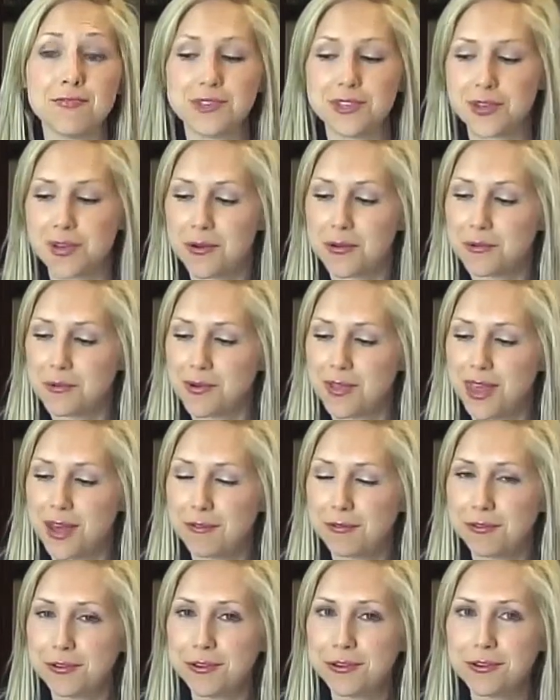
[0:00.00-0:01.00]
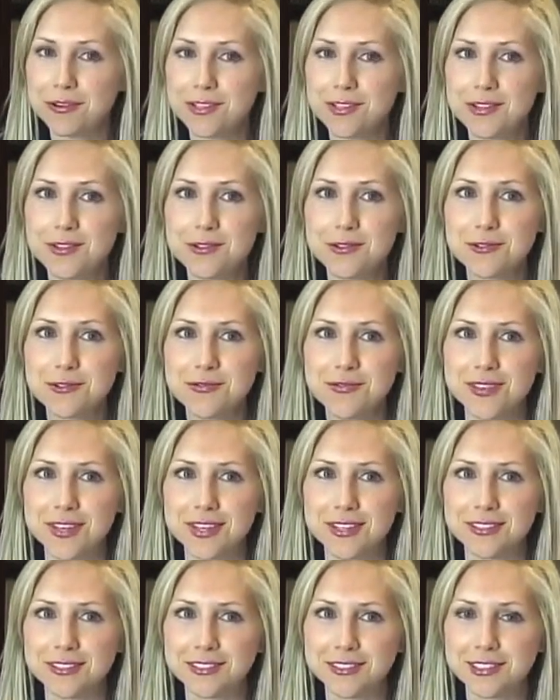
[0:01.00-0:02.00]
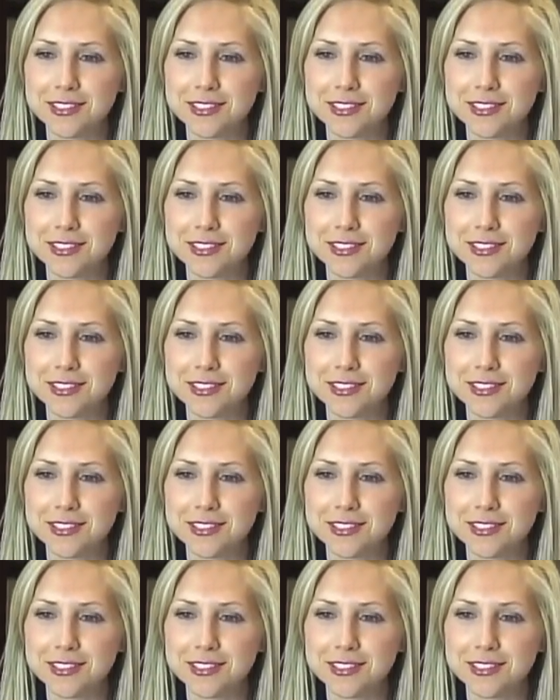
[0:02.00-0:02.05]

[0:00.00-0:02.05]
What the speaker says: So without further ado, here's